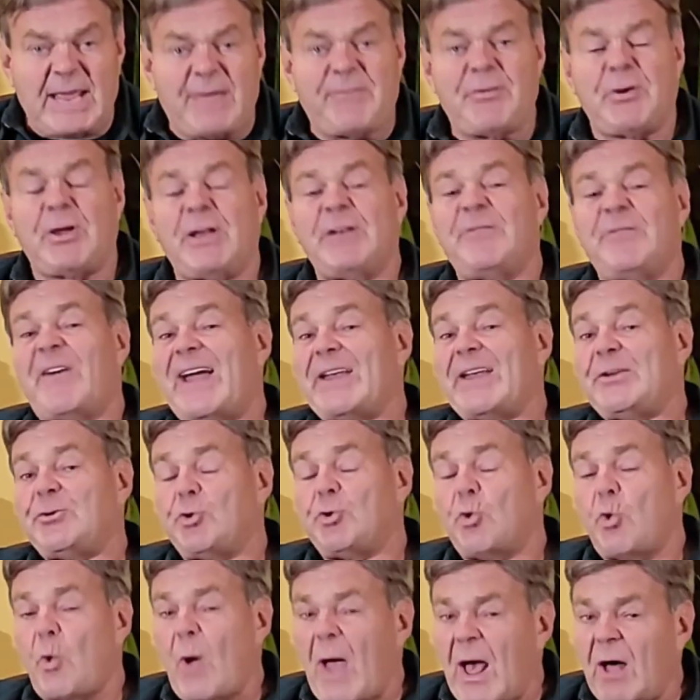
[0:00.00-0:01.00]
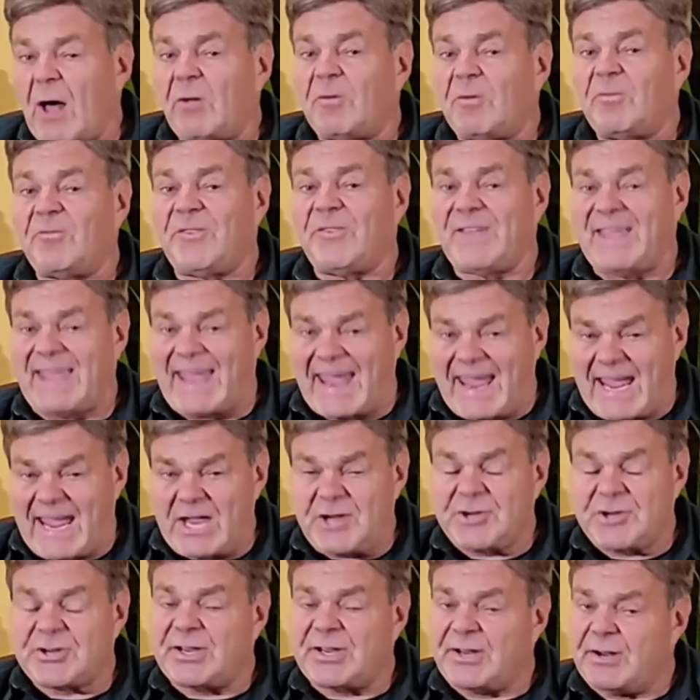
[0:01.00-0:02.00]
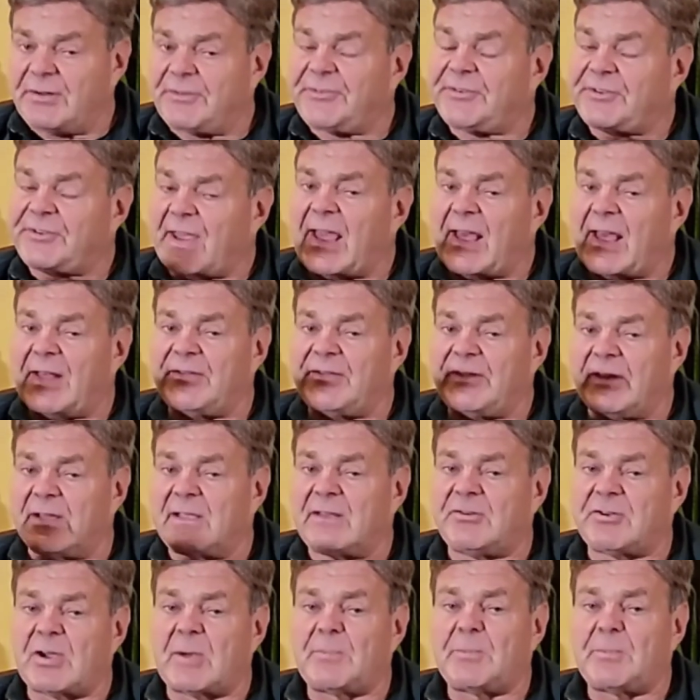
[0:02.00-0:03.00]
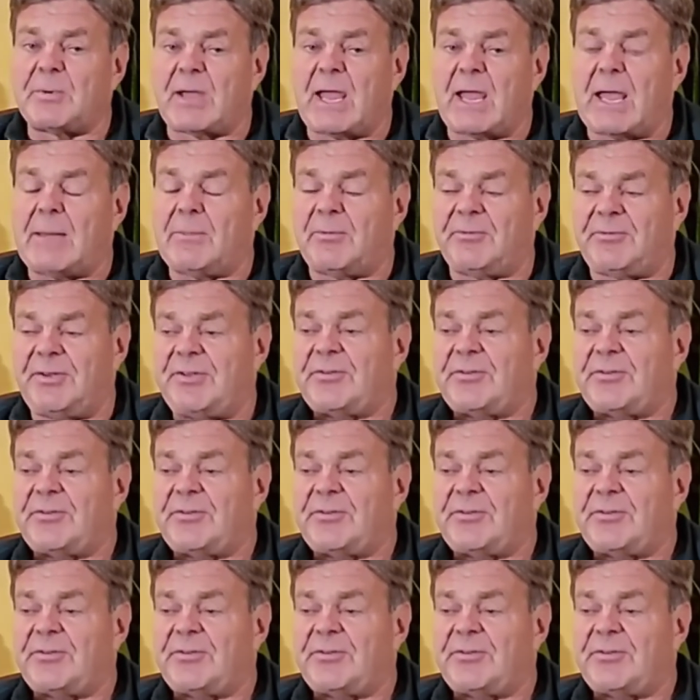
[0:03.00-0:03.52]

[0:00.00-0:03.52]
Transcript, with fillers: If you can find 12 gauge, and they'll say on the jumper cables,